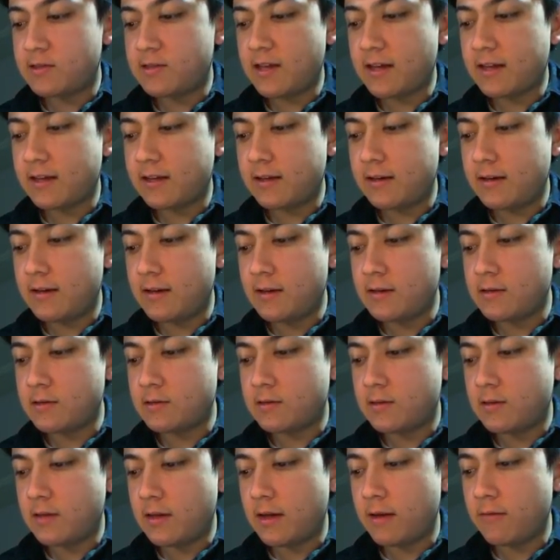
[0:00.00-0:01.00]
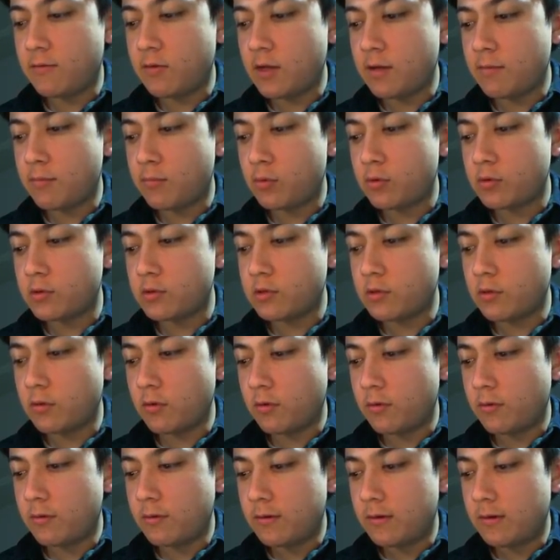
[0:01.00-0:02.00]
And the second is if the input
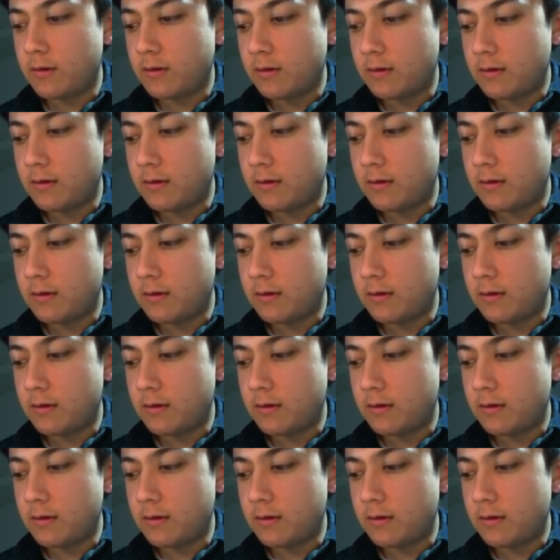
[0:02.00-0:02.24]
is 0.